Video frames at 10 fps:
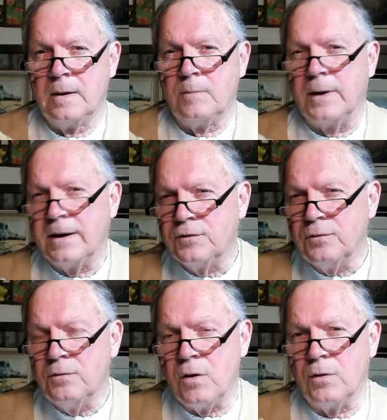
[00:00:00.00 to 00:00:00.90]
But I
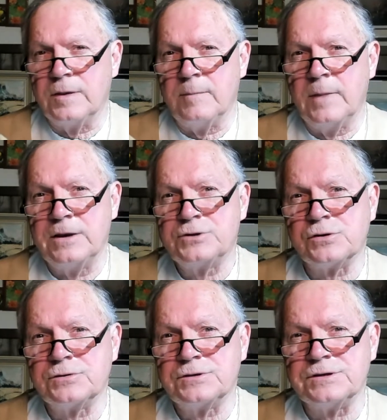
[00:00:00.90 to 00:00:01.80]
do know that many
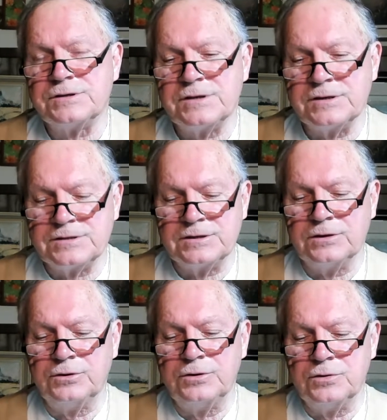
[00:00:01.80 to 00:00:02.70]
churches
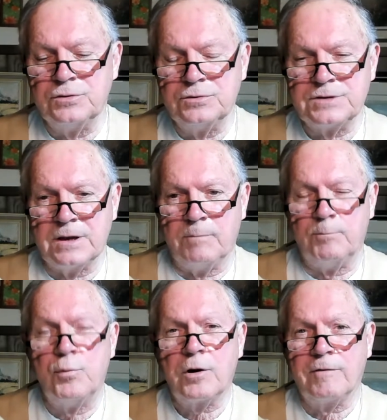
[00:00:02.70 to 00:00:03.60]
still use a
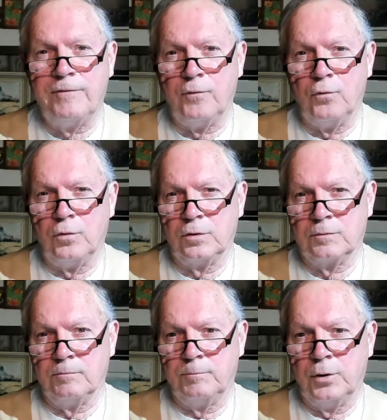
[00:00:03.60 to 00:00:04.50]

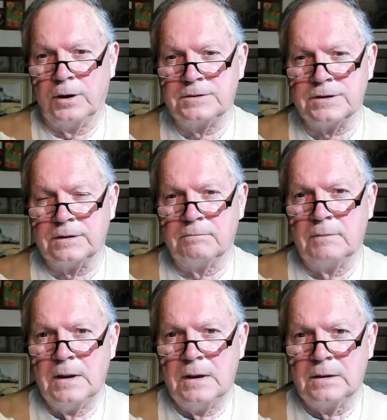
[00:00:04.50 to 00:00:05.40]
bookfold bulletin.
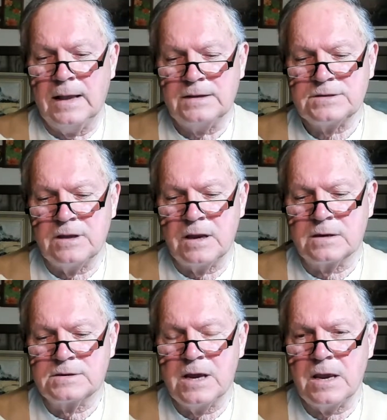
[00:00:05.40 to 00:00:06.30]
That's
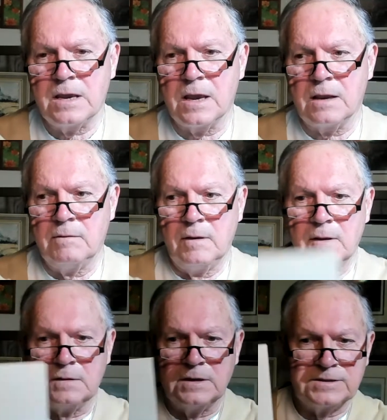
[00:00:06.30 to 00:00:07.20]
like taking
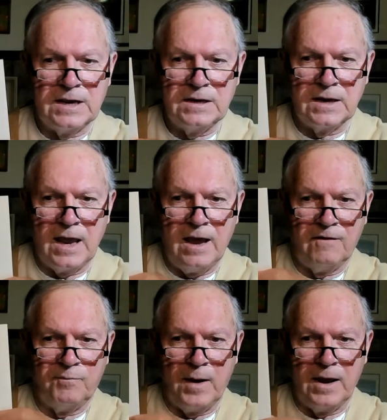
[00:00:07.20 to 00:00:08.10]
this
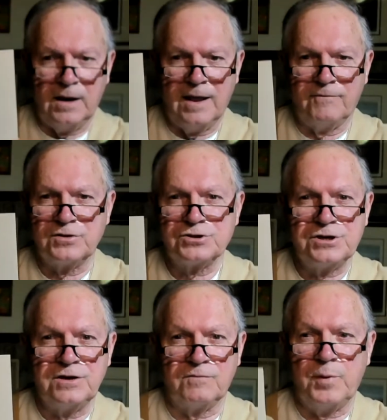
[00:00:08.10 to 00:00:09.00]
8.5 by 11
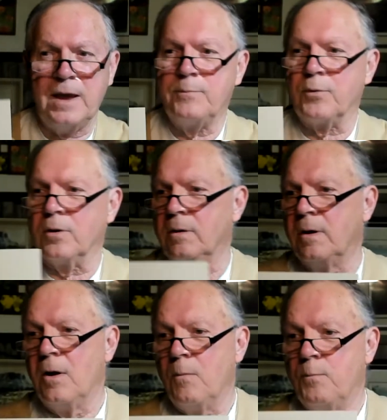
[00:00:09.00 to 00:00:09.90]
sheet of paper
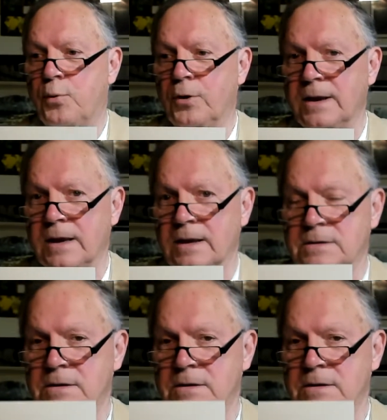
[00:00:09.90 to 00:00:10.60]
putting it